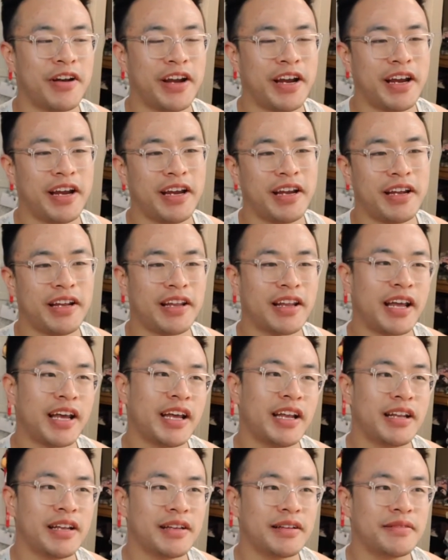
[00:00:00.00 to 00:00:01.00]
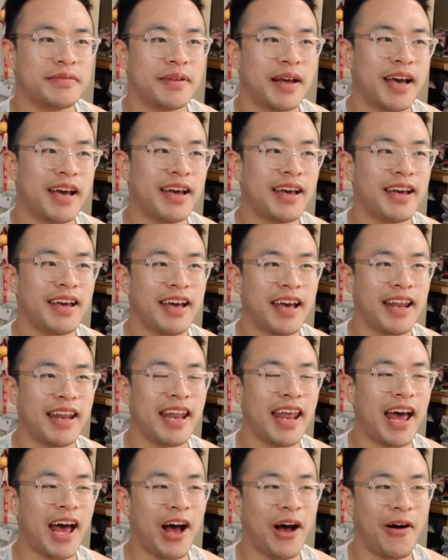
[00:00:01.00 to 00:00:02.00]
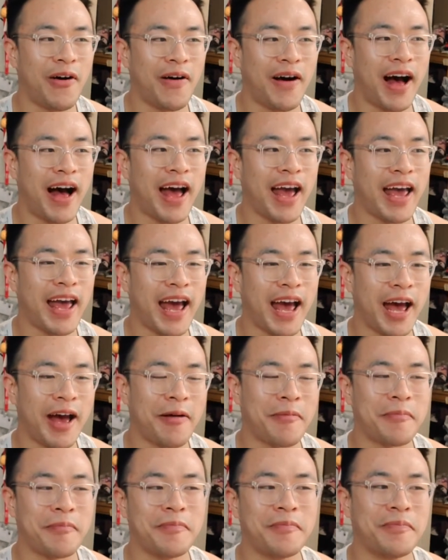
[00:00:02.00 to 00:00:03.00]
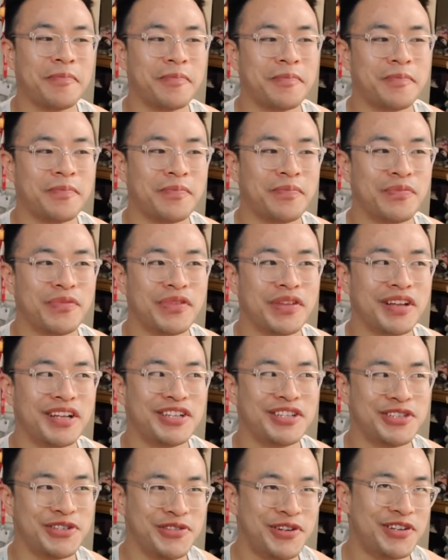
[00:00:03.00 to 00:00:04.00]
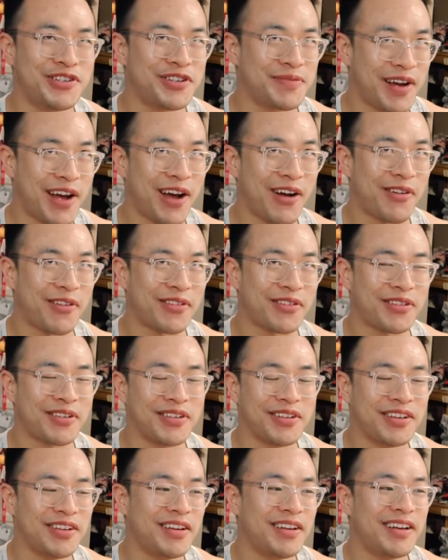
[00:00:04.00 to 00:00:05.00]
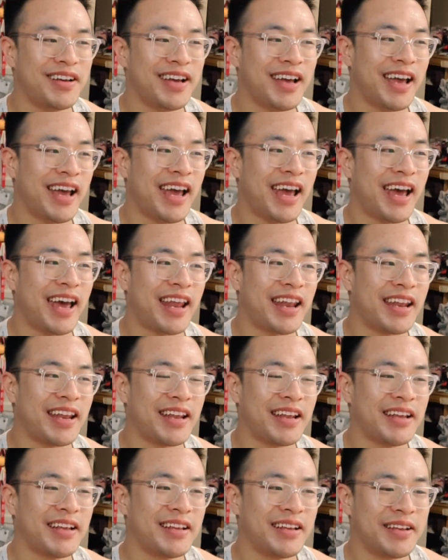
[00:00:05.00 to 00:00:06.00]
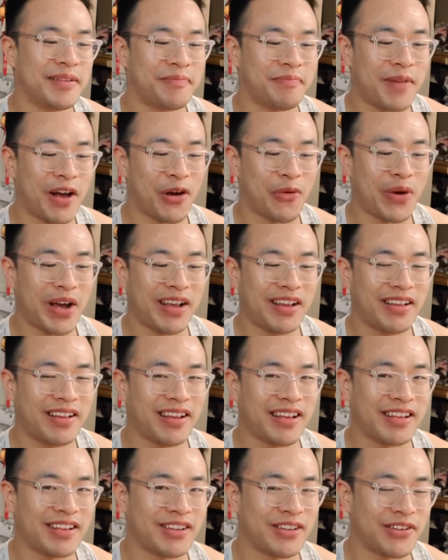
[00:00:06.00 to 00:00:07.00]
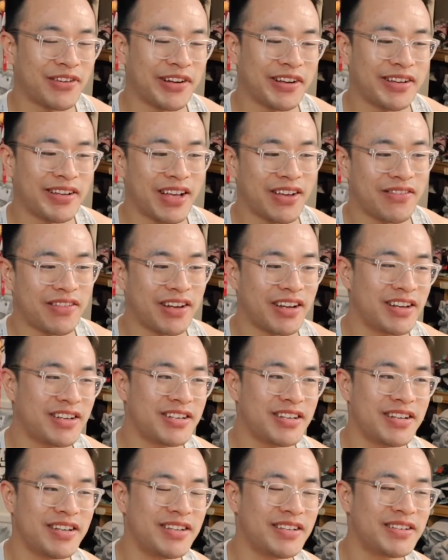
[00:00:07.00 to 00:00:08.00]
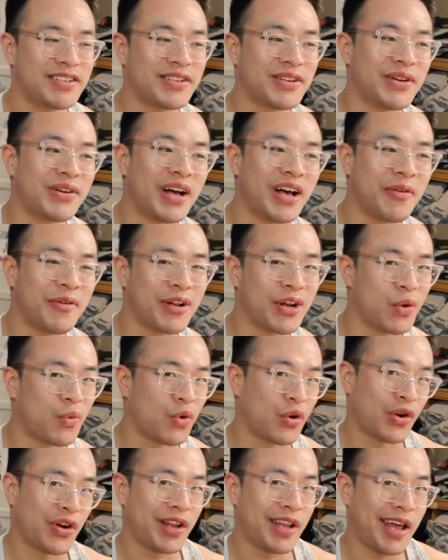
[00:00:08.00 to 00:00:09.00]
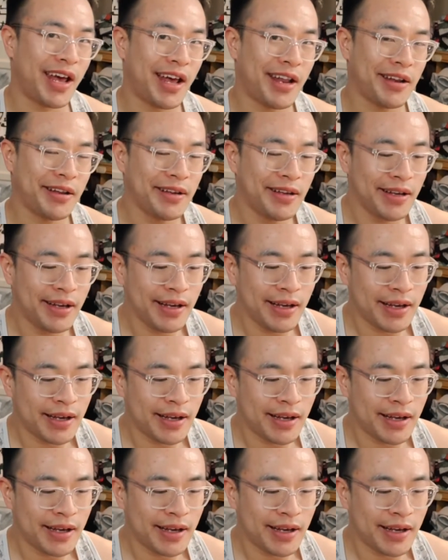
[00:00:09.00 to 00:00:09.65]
very light, and now I am 200 pounds and my waist is 37 inches, so I want to work on that.